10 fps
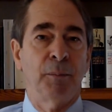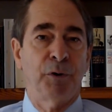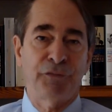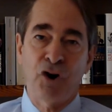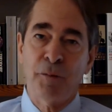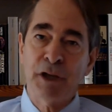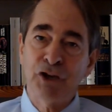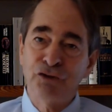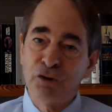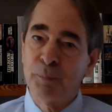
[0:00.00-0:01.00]
Performing
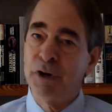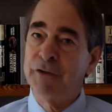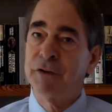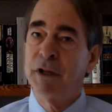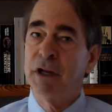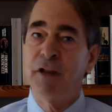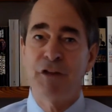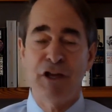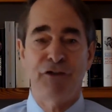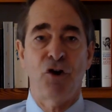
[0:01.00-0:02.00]
as your president in
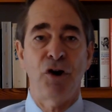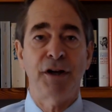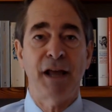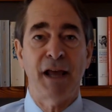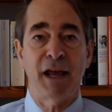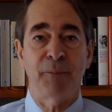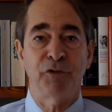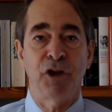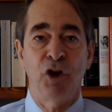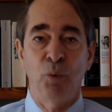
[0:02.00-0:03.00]
these hard
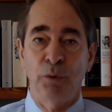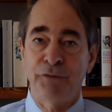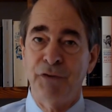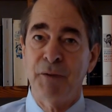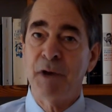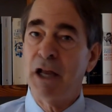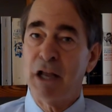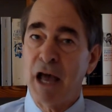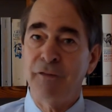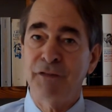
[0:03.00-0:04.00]
times would fit my
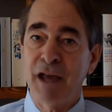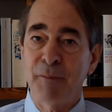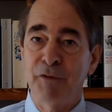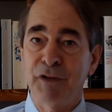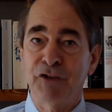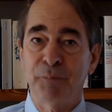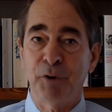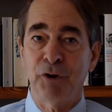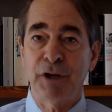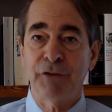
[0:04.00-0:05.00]
lifetime of
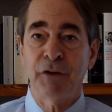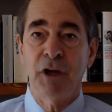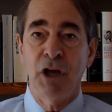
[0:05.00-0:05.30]
experience